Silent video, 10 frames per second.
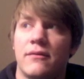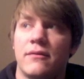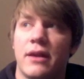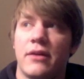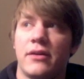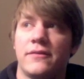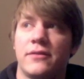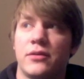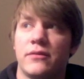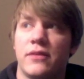very
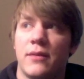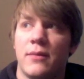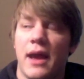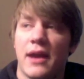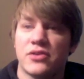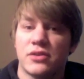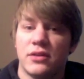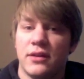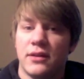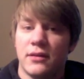few of them
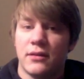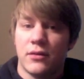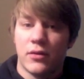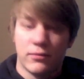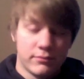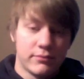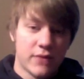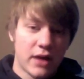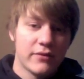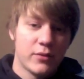actually, or
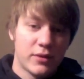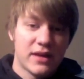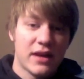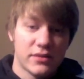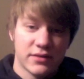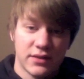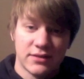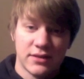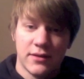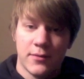none of the ones I just
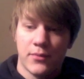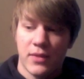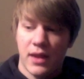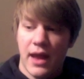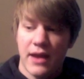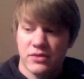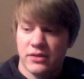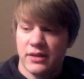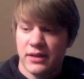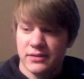listed,
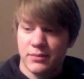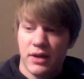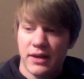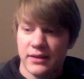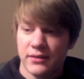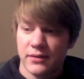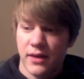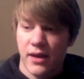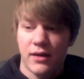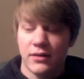actually explain it.
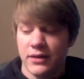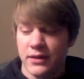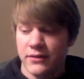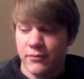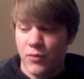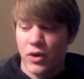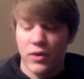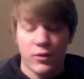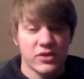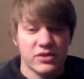They all leave more
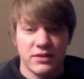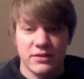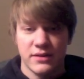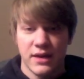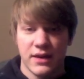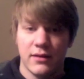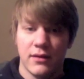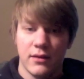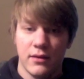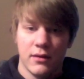questions than
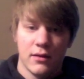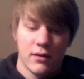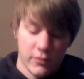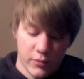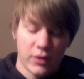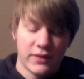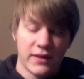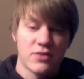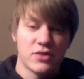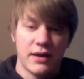what
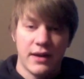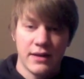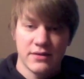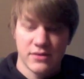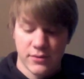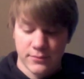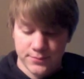they're trying to answer.